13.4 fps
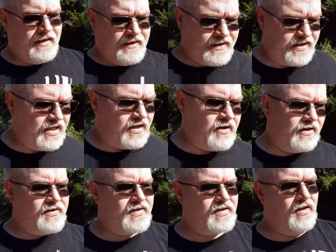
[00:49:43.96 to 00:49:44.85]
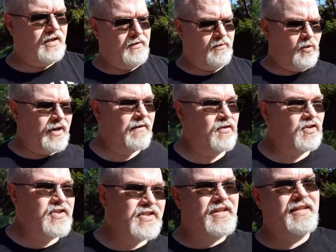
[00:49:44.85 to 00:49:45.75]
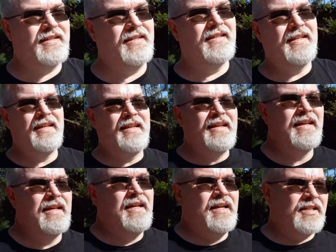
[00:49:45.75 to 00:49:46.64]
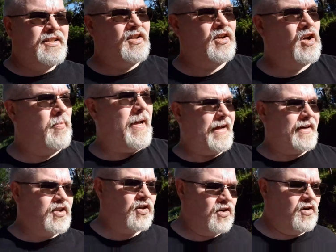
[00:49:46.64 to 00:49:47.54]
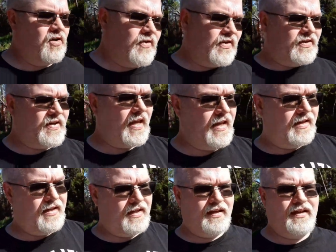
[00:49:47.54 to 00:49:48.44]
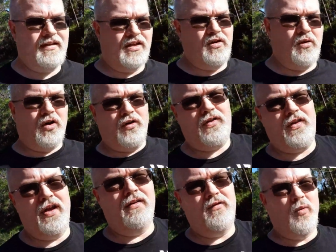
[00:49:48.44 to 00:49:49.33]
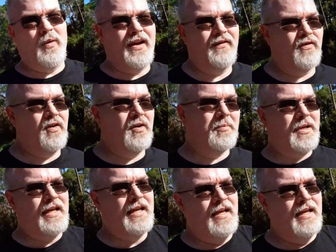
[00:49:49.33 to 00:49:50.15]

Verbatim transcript: the Terrans, the whatevers, to go back to Earth and take you know EarthGov away from